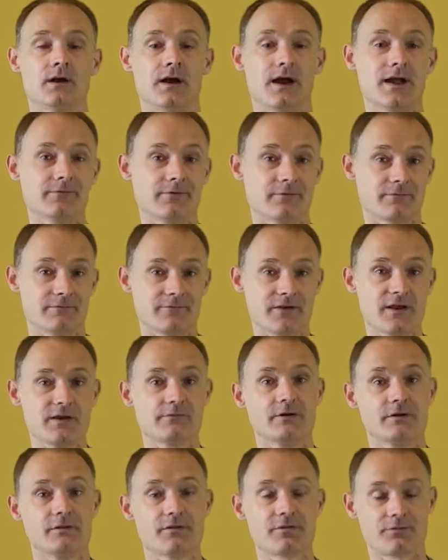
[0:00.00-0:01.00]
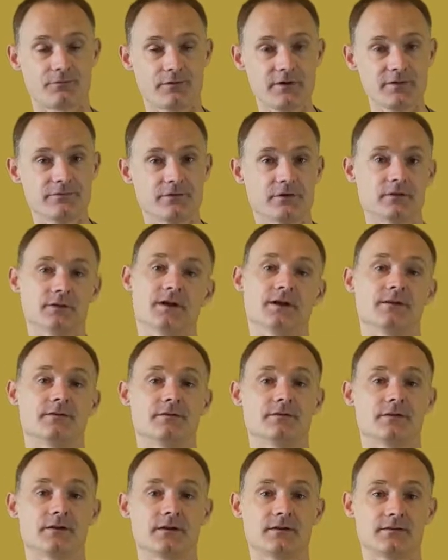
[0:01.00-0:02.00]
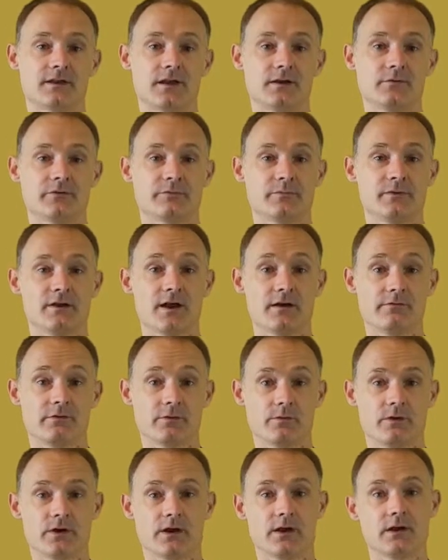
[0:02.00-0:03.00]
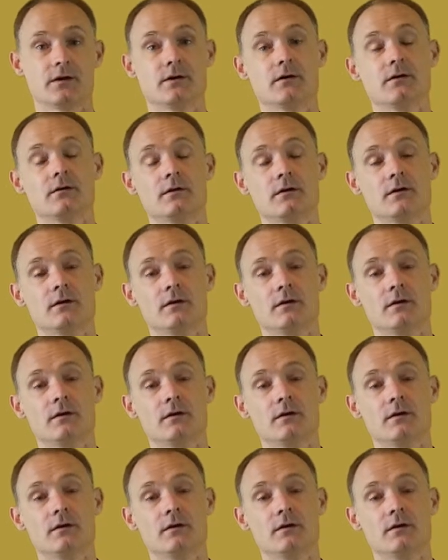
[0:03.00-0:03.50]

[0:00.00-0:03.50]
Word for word: I have a favorite 3-foot lanyard that I take with me everywhere I go.